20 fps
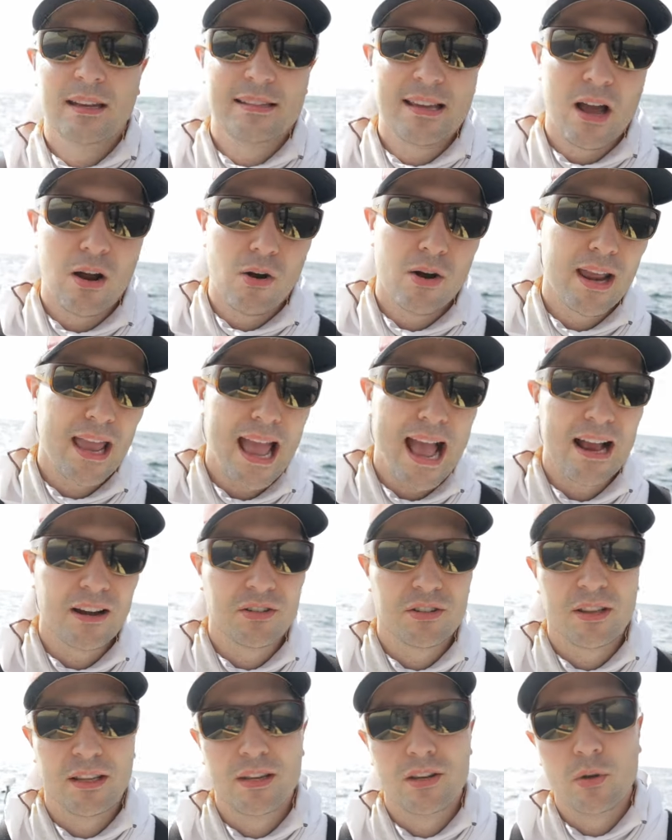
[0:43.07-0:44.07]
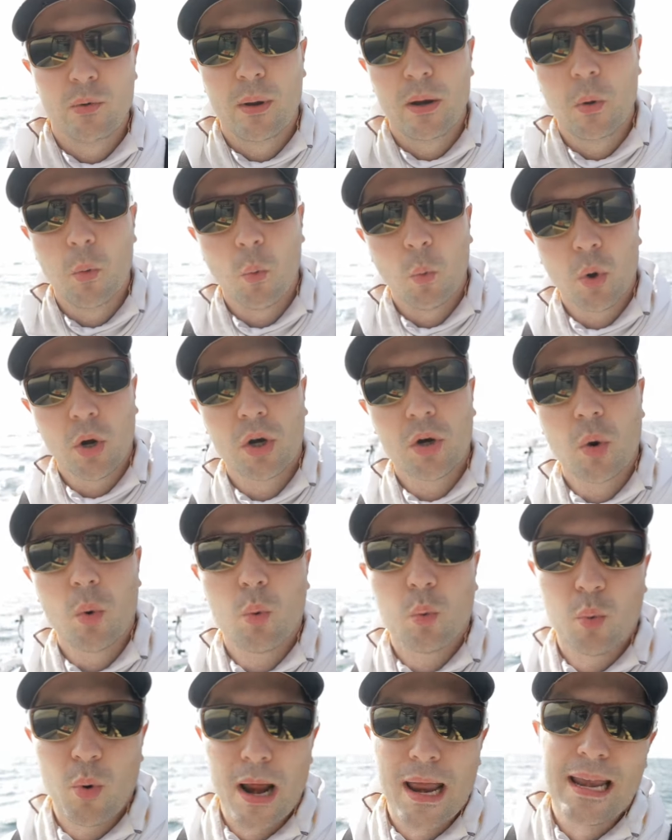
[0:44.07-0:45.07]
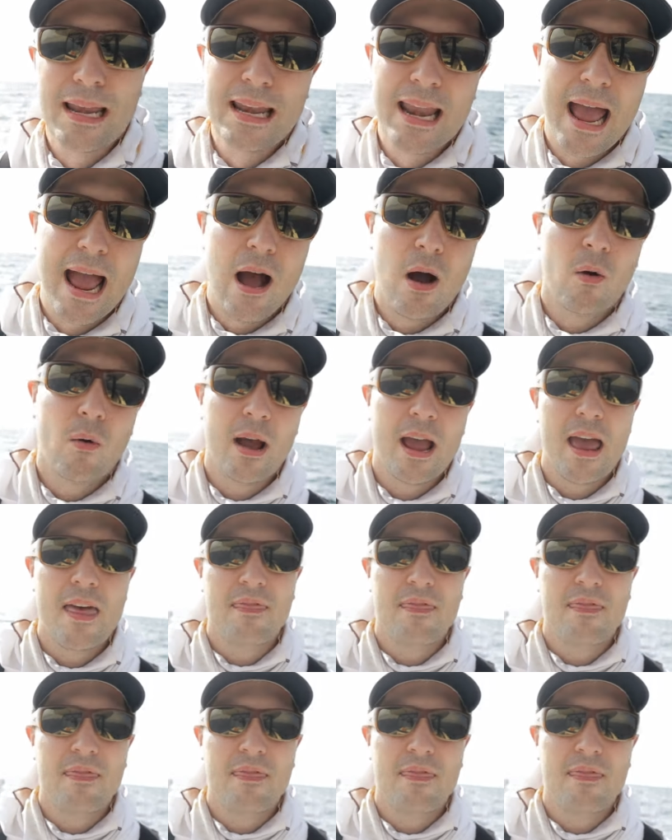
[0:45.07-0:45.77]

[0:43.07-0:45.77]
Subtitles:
It's already actually doing work right now,